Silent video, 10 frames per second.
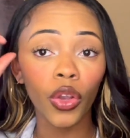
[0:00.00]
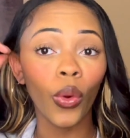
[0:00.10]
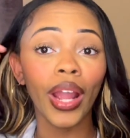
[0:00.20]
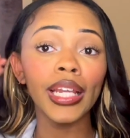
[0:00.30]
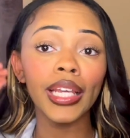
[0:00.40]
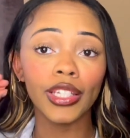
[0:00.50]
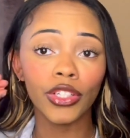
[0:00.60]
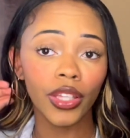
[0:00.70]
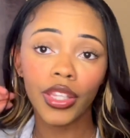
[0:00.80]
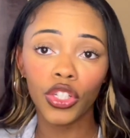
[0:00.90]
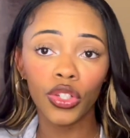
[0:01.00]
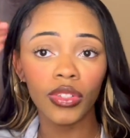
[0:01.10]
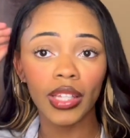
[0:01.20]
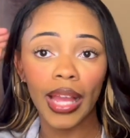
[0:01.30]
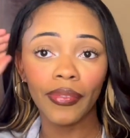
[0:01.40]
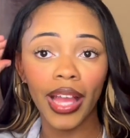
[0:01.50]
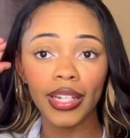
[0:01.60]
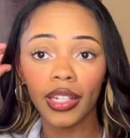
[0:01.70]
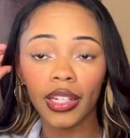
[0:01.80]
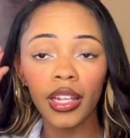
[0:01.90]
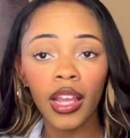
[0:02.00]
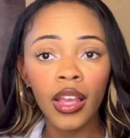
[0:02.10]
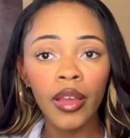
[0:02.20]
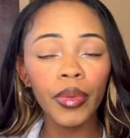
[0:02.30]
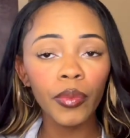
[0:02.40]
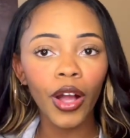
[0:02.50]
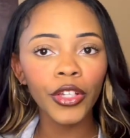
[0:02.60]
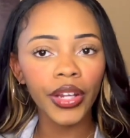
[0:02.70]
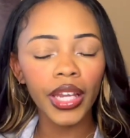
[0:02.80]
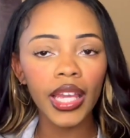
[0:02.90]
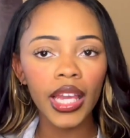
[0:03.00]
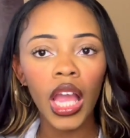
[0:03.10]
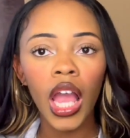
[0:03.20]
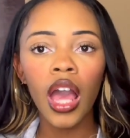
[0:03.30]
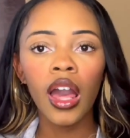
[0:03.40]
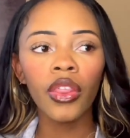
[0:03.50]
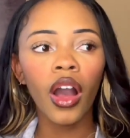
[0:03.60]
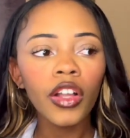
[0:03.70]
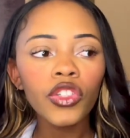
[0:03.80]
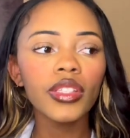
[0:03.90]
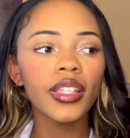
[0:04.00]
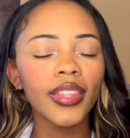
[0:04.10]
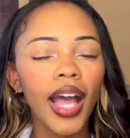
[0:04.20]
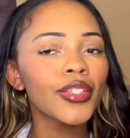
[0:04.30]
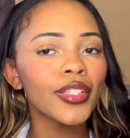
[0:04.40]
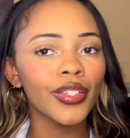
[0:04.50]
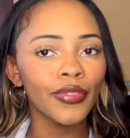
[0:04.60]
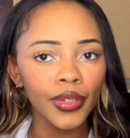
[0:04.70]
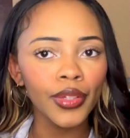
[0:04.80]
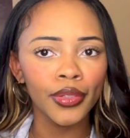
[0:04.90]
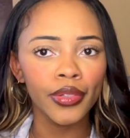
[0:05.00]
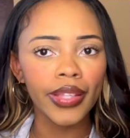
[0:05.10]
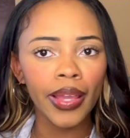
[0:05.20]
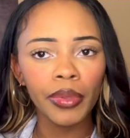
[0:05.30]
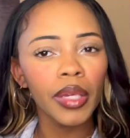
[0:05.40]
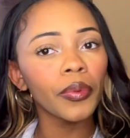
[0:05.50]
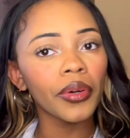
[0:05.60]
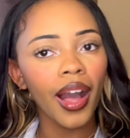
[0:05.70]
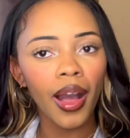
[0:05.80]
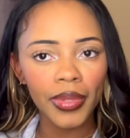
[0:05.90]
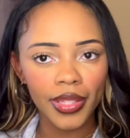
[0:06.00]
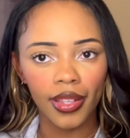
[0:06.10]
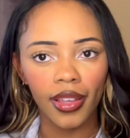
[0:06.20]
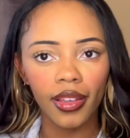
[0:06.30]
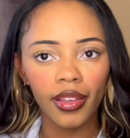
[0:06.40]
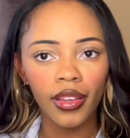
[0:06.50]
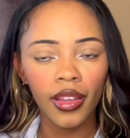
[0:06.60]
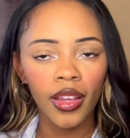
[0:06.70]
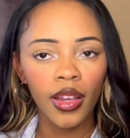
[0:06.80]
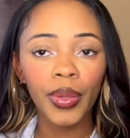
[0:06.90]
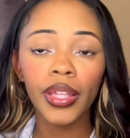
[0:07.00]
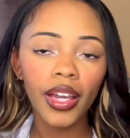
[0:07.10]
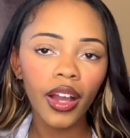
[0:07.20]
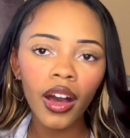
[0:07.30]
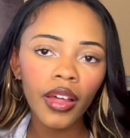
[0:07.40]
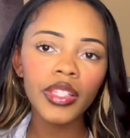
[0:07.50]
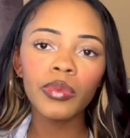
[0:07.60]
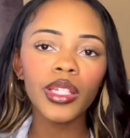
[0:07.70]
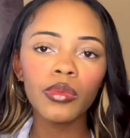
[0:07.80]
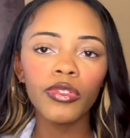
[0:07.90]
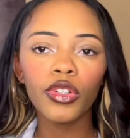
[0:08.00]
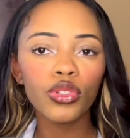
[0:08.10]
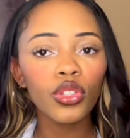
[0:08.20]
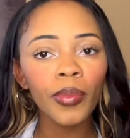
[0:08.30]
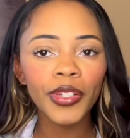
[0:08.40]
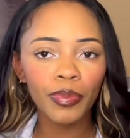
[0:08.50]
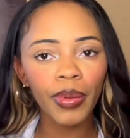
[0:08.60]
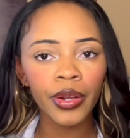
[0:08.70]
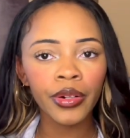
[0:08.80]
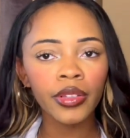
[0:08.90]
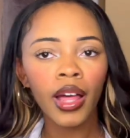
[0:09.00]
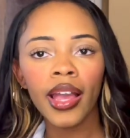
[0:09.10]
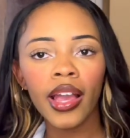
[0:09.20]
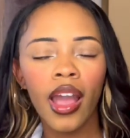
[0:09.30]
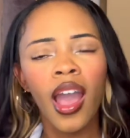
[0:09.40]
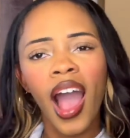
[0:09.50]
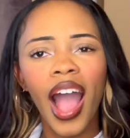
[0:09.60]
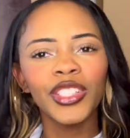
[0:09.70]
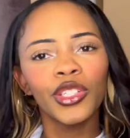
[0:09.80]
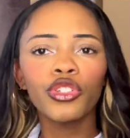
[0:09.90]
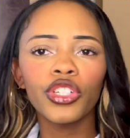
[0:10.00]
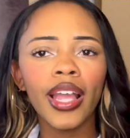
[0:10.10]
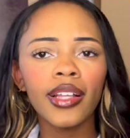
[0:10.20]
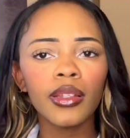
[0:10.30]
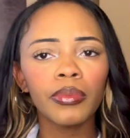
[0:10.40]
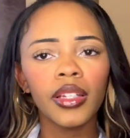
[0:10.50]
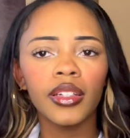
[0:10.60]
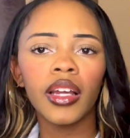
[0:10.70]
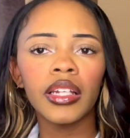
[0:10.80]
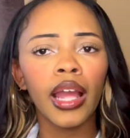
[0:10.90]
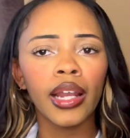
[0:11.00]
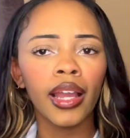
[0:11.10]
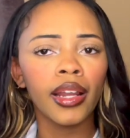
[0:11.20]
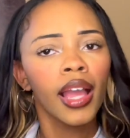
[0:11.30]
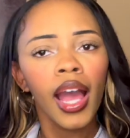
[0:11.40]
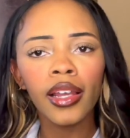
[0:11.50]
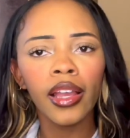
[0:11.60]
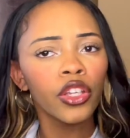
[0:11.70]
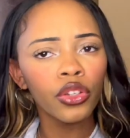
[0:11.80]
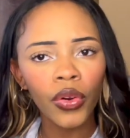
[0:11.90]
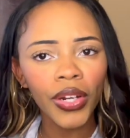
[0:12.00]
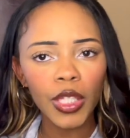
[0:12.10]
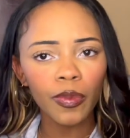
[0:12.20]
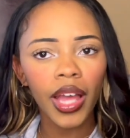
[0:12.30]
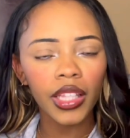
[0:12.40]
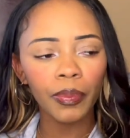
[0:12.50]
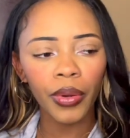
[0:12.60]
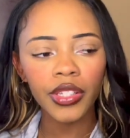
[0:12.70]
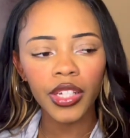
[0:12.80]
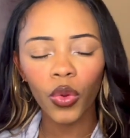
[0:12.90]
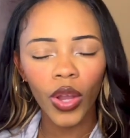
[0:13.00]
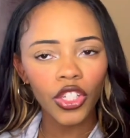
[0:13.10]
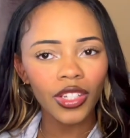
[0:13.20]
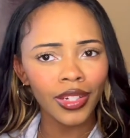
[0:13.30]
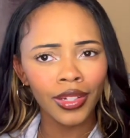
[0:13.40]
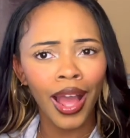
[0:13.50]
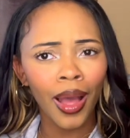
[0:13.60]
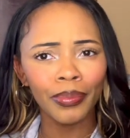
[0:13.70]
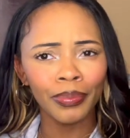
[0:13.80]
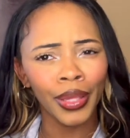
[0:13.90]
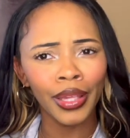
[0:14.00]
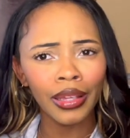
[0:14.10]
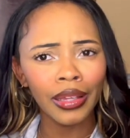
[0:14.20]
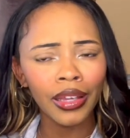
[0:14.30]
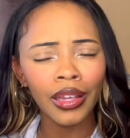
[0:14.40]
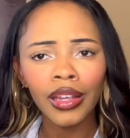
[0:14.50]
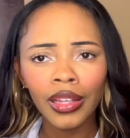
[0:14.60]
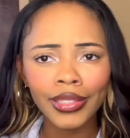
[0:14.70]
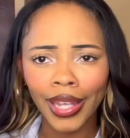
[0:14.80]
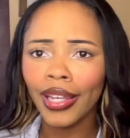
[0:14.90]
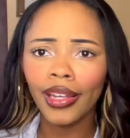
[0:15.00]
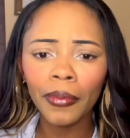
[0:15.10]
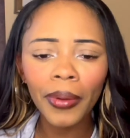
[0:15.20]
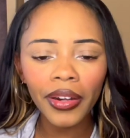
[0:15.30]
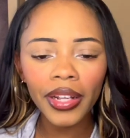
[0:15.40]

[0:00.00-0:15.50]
or any of the shit that you said I've had done. Meanwhile, you're getting hundreds and thousands of views and people commenting, being like, oh, this makes me feel so much better. Like, I knew she had something done, yada, yada, yada. And you don't expect the person in question to not be tight about